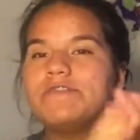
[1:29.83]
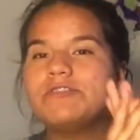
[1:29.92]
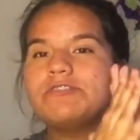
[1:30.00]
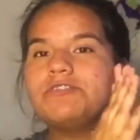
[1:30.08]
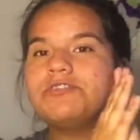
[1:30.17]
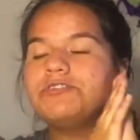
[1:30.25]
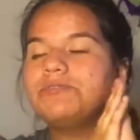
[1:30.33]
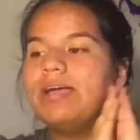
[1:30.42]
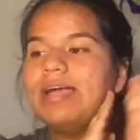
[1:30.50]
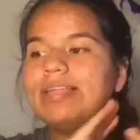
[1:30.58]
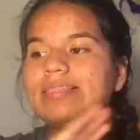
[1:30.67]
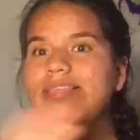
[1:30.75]
further ado,
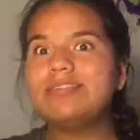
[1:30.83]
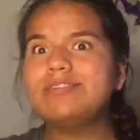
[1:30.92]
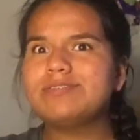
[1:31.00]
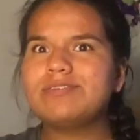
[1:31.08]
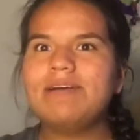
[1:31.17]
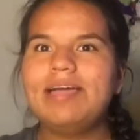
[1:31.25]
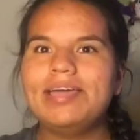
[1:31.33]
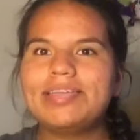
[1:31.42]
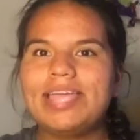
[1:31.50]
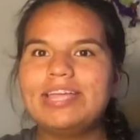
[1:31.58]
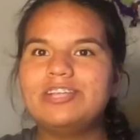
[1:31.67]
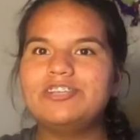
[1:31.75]
let's just go ahead
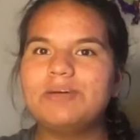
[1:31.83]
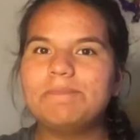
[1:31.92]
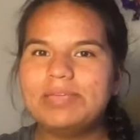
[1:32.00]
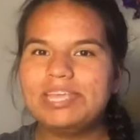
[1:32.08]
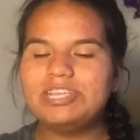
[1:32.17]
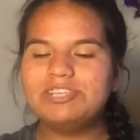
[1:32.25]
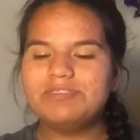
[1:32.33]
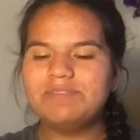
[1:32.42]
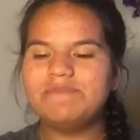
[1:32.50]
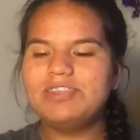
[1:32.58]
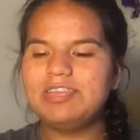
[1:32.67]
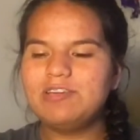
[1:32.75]
and jump into
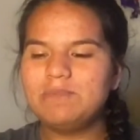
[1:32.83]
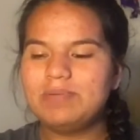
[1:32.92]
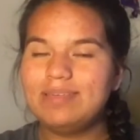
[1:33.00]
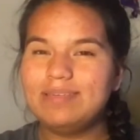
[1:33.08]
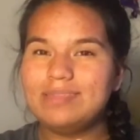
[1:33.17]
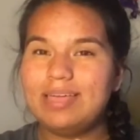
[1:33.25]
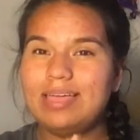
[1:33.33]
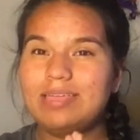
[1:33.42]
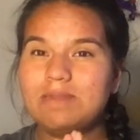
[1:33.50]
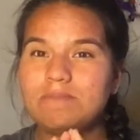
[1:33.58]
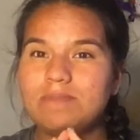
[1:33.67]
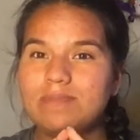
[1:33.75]
the video because I
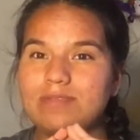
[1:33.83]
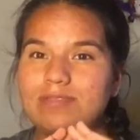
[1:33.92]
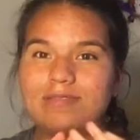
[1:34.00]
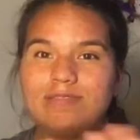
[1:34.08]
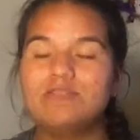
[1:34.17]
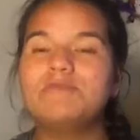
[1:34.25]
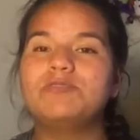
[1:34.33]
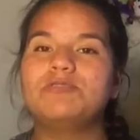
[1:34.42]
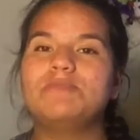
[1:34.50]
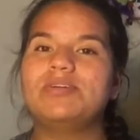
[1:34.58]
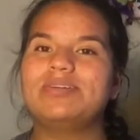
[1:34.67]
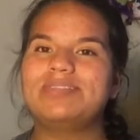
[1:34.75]
am super
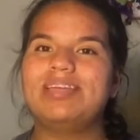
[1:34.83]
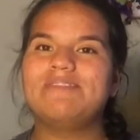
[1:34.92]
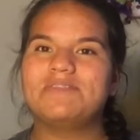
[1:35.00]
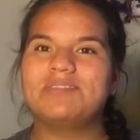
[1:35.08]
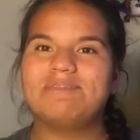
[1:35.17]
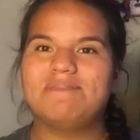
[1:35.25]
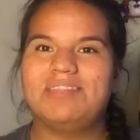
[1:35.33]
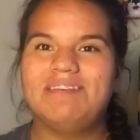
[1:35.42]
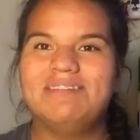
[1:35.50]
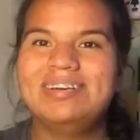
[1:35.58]
duper excited for this video.